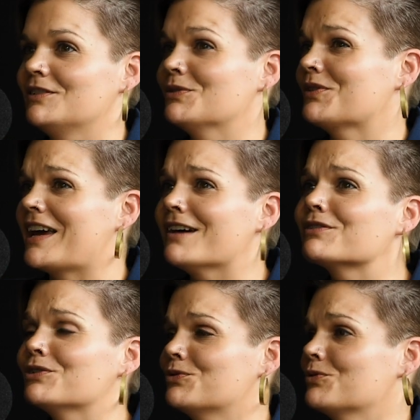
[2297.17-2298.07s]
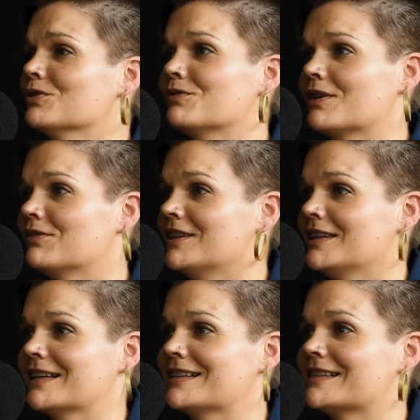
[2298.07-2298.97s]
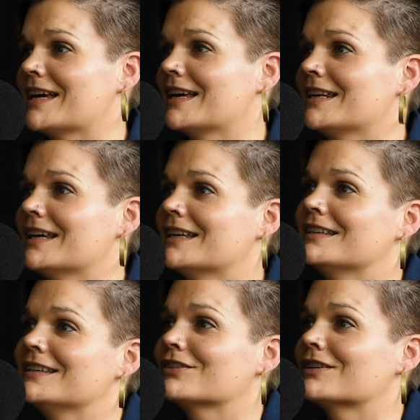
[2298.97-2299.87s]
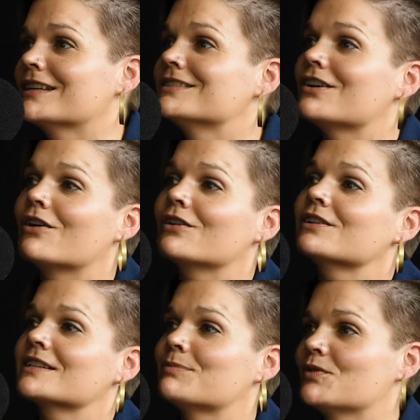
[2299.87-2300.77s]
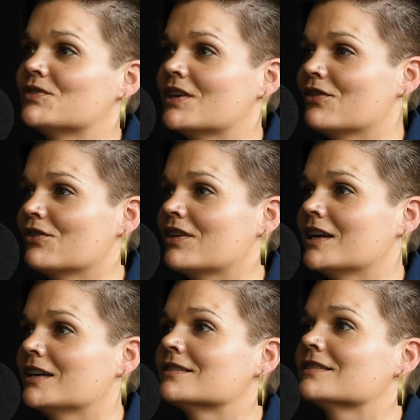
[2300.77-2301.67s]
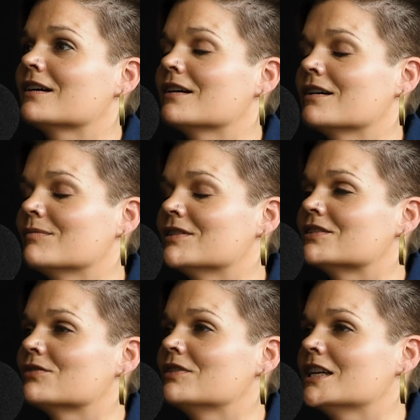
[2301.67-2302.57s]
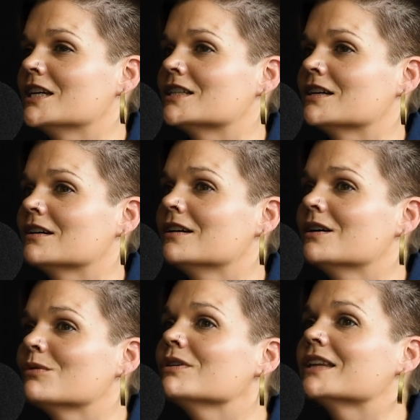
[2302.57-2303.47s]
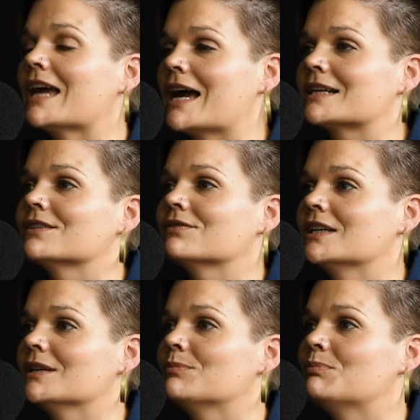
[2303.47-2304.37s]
don't have control over everything that's said, and your kids are exposed to other things. And so needing to really actively